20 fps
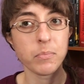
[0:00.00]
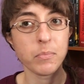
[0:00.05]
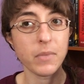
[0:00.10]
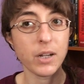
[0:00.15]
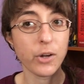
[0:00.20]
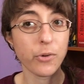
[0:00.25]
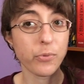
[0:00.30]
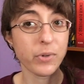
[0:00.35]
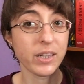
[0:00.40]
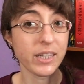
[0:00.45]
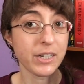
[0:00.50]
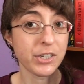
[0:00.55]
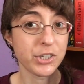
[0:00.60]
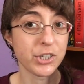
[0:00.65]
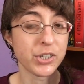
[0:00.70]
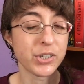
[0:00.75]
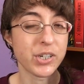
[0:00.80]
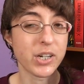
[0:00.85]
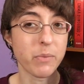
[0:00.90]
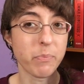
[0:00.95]
a
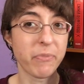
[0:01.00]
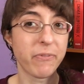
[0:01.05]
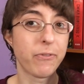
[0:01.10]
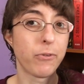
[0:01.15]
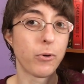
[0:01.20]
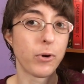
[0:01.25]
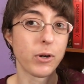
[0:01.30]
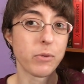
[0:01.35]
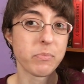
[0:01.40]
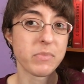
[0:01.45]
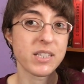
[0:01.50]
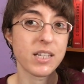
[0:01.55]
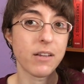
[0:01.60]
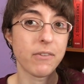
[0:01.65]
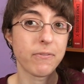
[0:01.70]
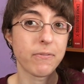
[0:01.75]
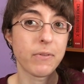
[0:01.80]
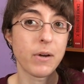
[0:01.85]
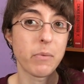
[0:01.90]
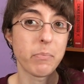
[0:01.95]
relationship forms
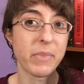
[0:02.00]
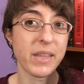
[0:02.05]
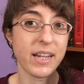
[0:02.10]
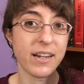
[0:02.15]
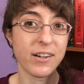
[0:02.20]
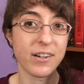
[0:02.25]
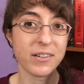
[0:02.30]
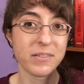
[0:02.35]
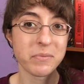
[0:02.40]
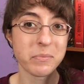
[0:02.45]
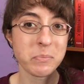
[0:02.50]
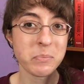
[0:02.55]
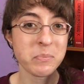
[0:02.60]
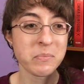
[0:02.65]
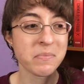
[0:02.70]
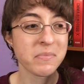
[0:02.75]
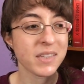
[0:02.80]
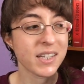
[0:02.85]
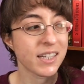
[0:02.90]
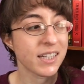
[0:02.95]
from there.
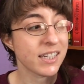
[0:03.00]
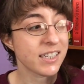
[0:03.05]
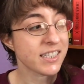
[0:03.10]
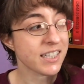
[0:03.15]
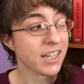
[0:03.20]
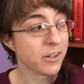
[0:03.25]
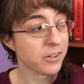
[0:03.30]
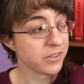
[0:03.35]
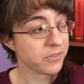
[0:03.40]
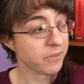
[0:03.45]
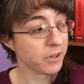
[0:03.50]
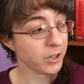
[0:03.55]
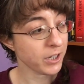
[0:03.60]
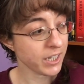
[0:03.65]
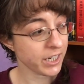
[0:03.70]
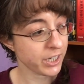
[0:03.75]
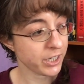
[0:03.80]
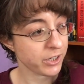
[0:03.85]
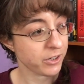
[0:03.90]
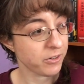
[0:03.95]
It sounds very
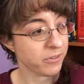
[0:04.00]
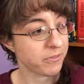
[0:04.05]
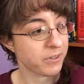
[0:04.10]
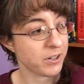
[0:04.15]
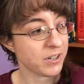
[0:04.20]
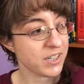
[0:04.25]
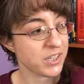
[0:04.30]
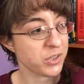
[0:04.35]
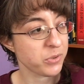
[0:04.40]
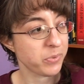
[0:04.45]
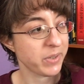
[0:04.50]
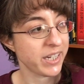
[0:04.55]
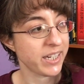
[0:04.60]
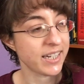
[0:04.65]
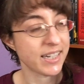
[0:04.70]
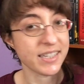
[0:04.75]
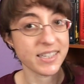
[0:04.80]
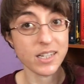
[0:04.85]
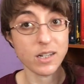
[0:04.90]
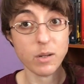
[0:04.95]
cute, very sweet.
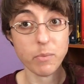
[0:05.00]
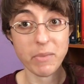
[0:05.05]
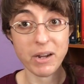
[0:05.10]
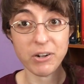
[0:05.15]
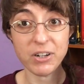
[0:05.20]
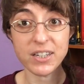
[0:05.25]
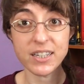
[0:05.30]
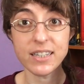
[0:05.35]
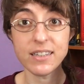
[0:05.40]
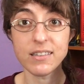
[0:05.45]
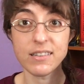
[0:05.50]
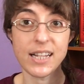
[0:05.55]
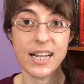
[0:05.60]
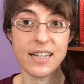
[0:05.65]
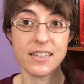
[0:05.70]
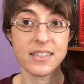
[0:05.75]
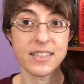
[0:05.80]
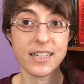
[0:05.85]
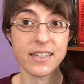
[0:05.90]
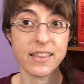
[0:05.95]
It's an American
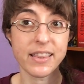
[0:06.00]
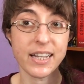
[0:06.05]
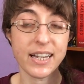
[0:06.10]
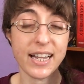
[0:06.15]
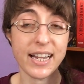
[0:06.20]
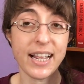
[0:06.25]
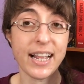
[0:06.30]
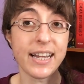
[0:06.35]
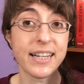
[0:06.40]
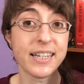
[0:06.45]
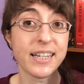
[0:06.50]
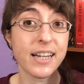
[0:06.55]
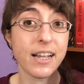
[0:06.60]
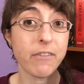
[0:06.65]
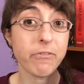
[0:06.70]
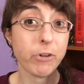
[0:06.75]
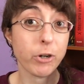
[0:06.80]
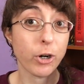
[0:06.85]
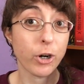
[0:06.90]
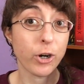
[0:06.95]
classic that I had
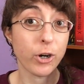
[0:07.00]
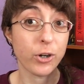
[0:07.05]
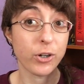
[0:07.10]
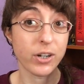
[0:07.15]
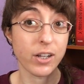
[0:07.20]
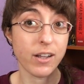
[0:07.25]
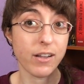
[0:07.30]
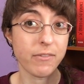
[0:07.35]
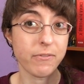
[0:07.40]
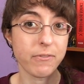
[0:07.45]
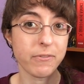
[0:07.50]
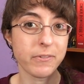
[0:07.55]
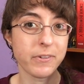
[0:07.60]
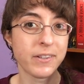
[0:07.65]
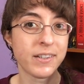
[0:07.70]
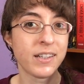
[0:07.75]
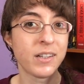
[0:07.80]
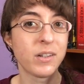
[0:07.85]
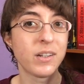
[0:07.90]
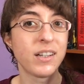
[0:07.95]
never heard of
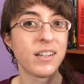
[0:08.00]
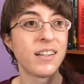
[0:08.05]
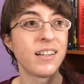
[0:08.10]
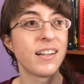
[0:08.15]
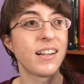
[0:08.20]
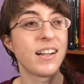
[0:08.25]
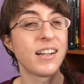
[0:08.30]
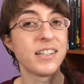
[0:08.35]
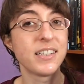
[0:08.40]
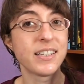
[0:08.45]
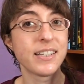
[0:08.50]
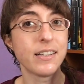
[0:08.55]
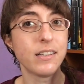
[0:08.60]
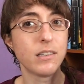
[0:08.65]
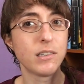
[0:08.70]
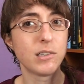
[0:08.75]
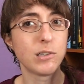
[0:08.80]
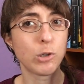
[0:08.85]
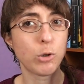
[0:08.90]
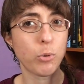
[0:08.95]

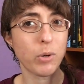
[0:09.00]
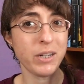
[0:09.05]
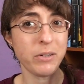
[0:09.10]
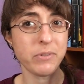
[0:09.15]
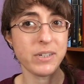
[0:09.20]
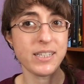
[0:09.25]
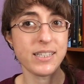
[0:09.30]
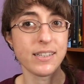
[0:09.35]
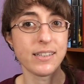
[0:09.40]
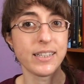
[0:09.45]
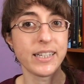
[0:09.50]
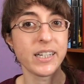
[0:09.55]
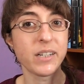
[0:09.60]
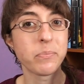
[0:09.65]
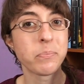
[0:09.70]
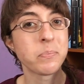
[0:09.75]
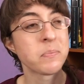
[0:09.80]
until quite recently.